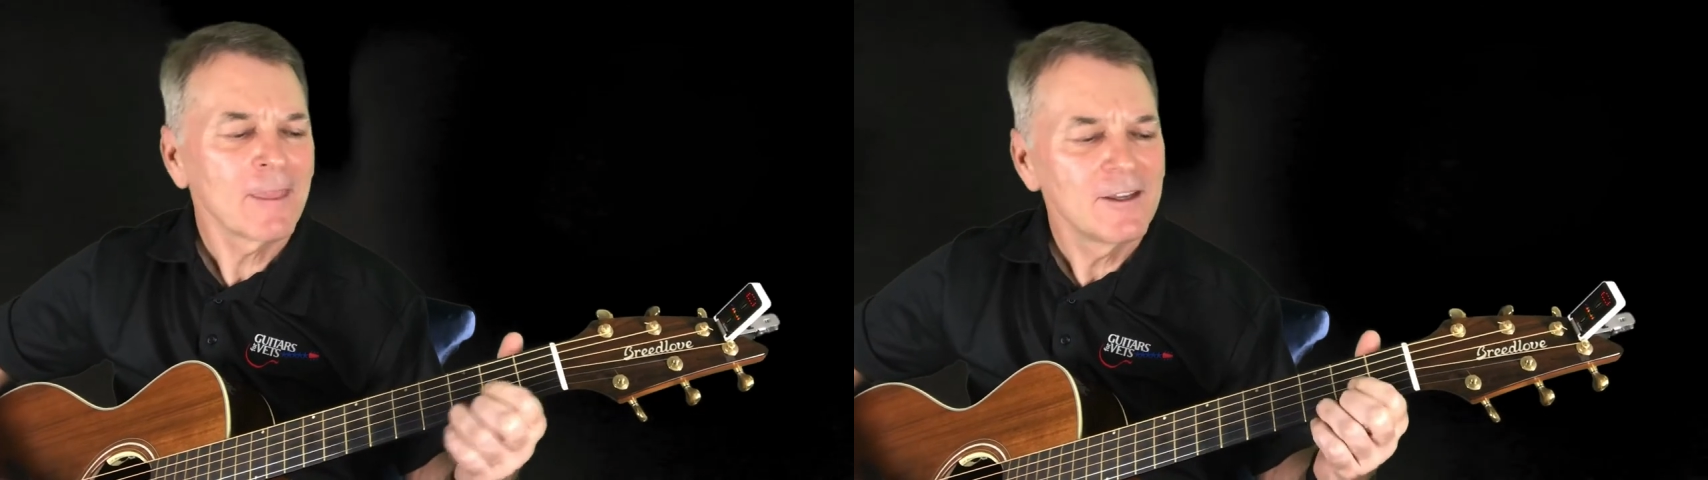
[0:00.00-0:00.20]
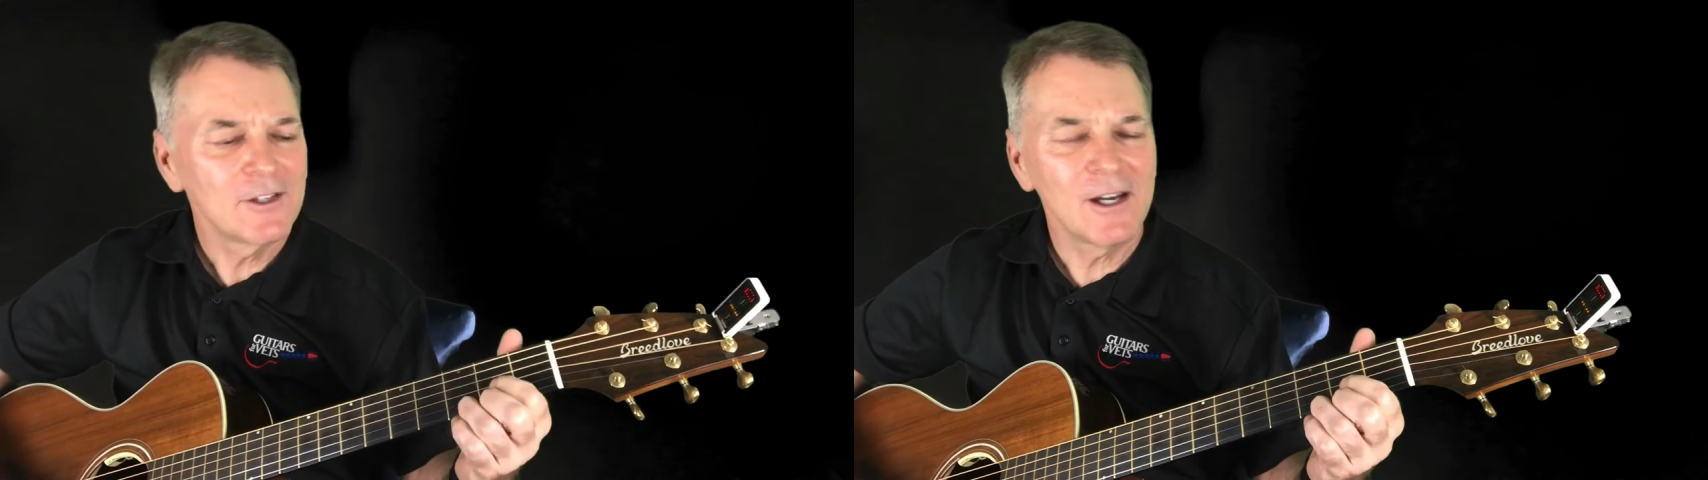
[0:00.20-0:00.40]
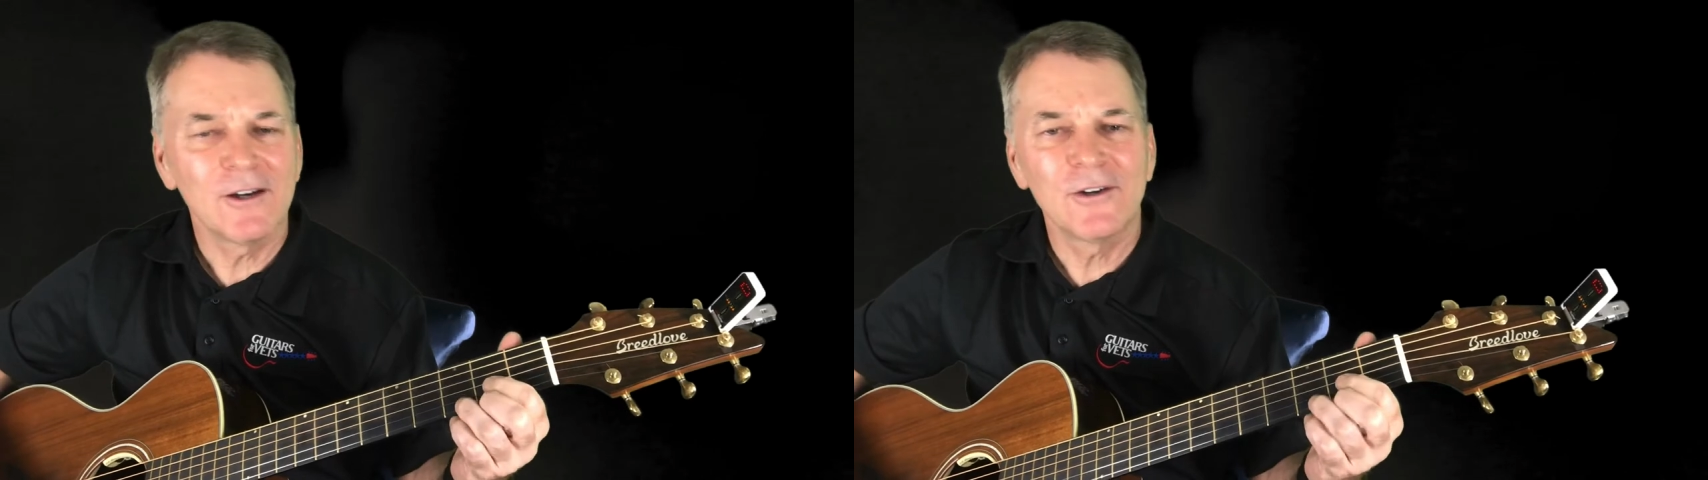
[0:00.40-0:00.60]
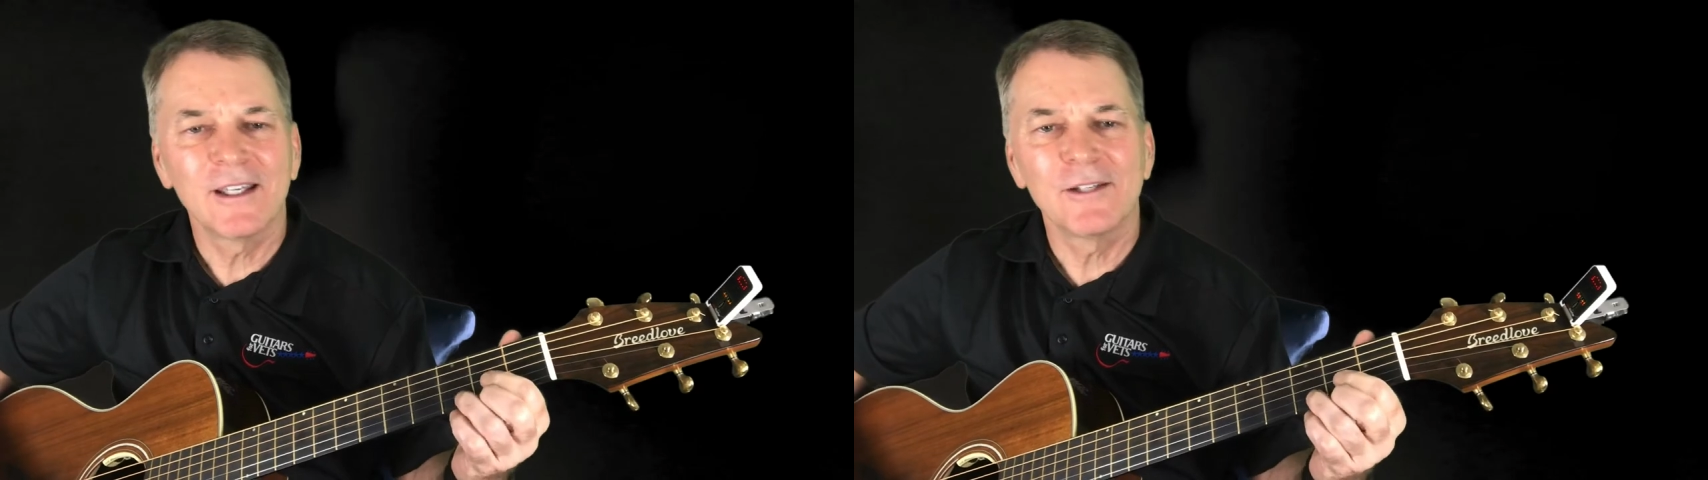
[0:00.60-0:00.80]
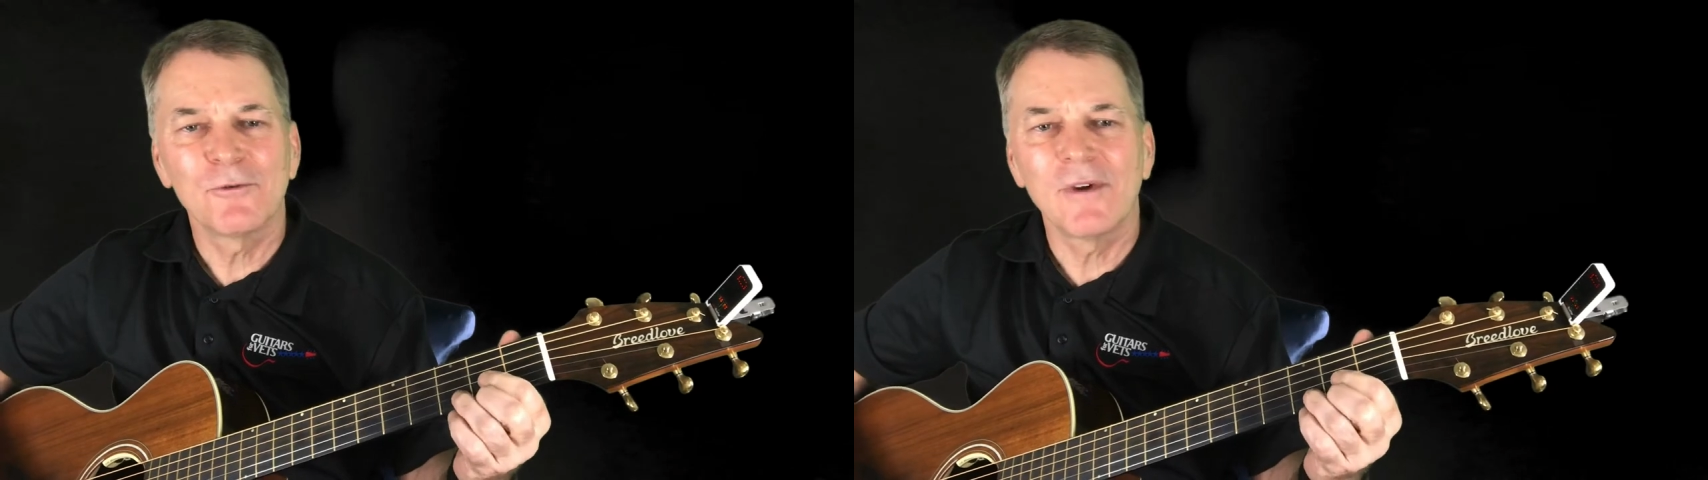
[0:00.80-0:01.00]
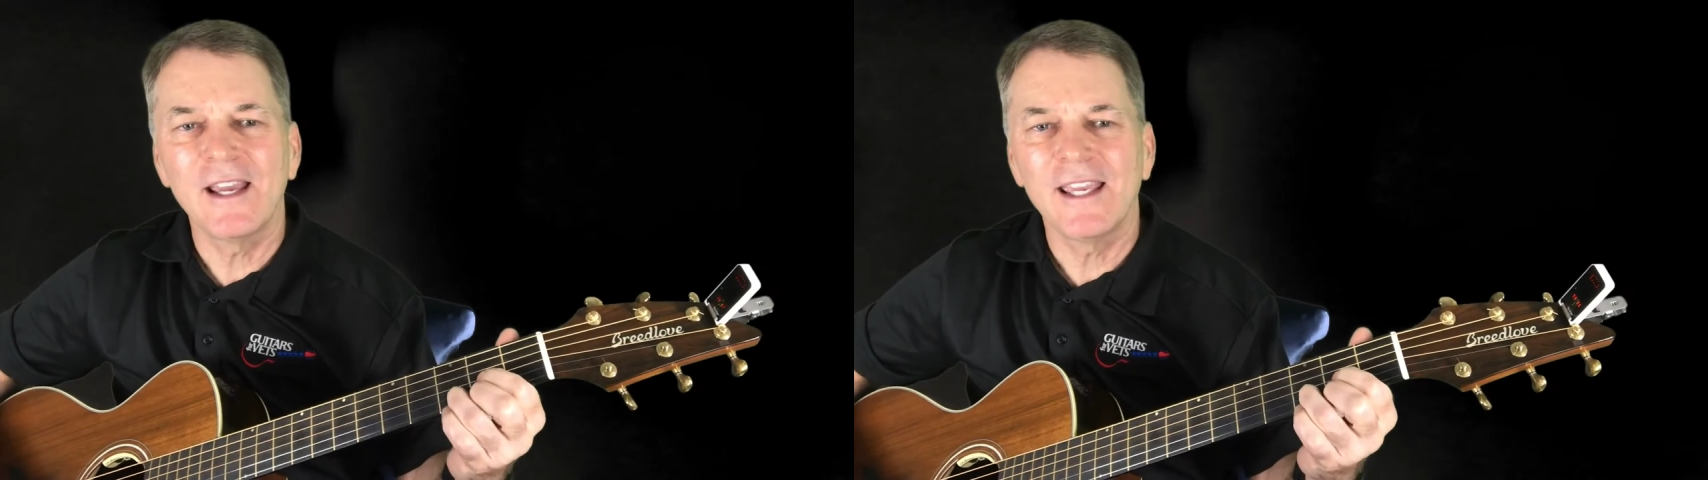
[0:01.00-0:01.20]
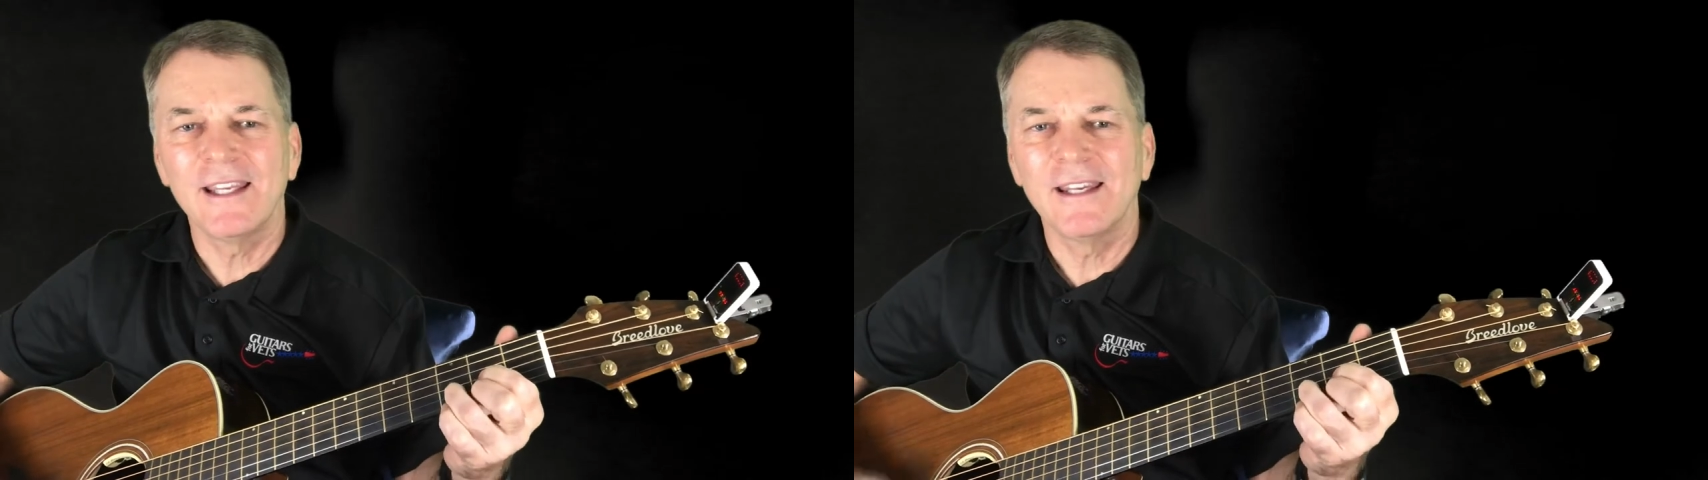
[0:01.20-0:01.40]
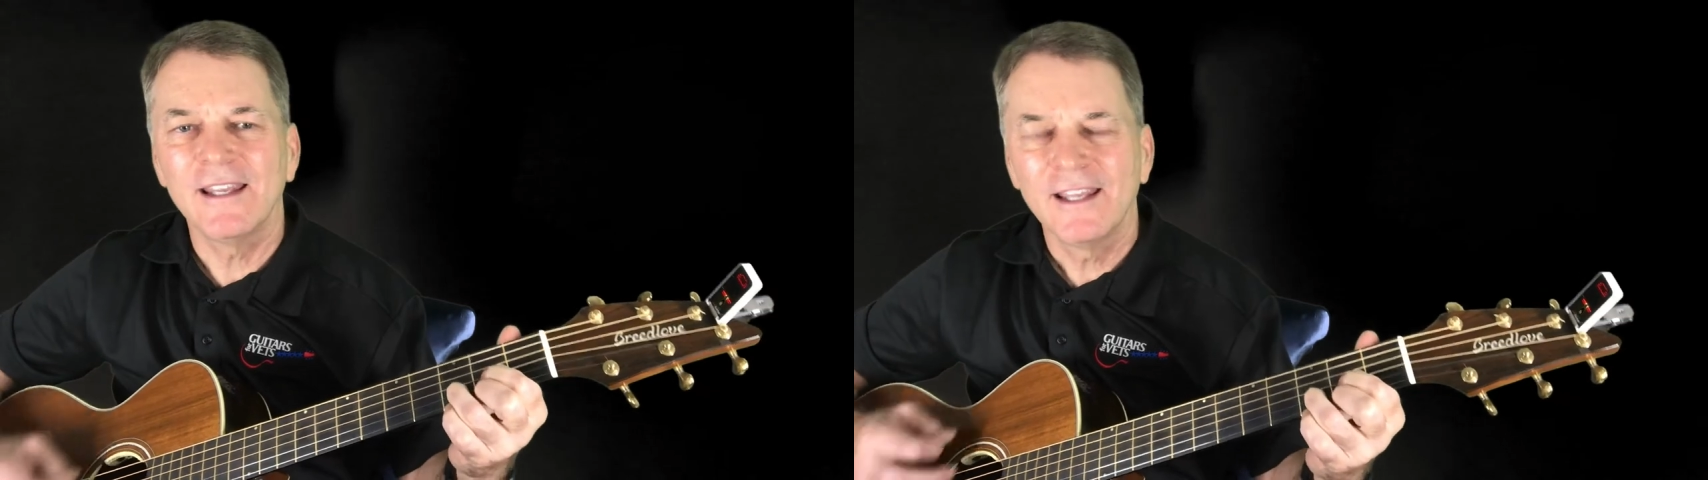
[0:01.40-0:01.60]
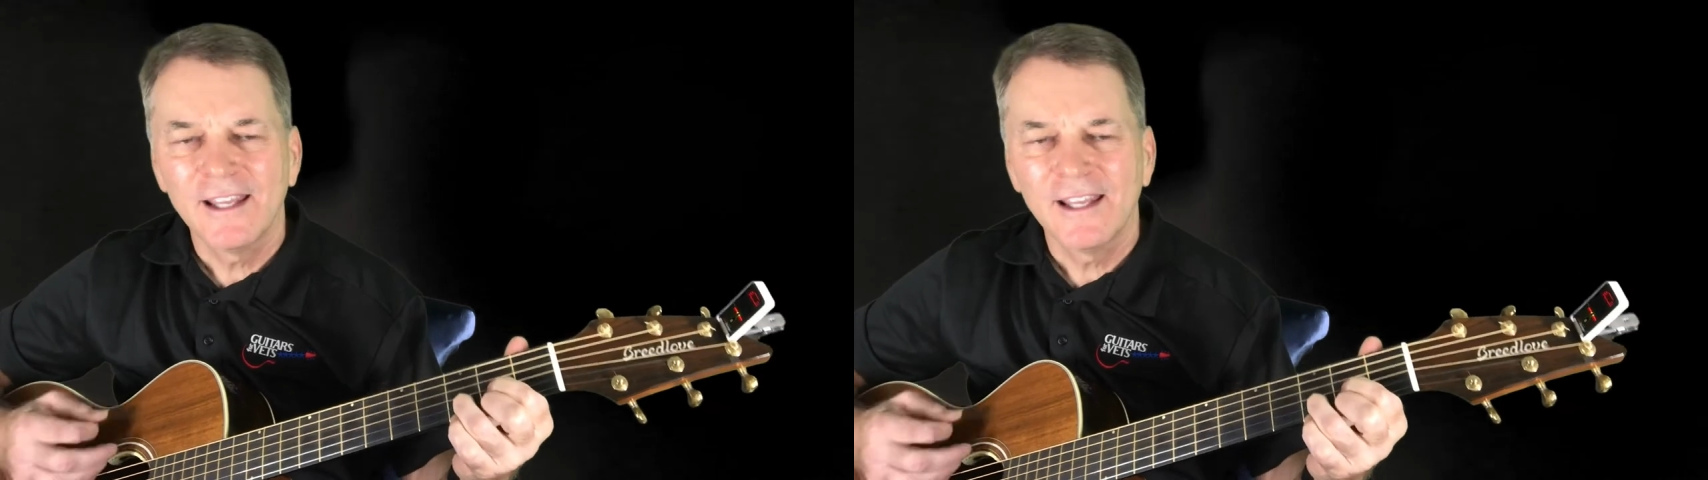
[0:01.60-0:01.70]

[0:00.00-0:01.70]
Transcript: So in Rain,